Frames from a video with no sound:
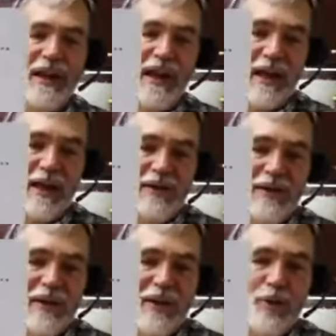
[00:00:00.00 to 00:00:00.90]
and
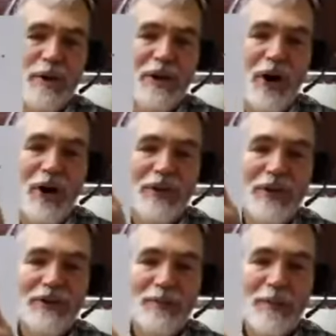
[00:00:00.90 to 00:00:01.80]
we call
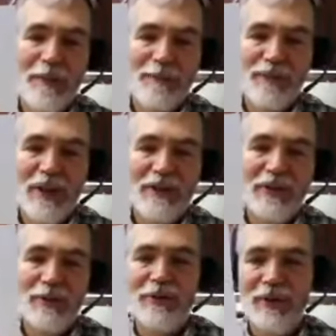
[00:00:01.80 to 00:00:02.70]
this
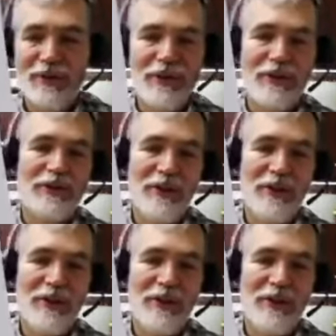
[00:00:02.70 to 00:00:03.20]
insulin resistance.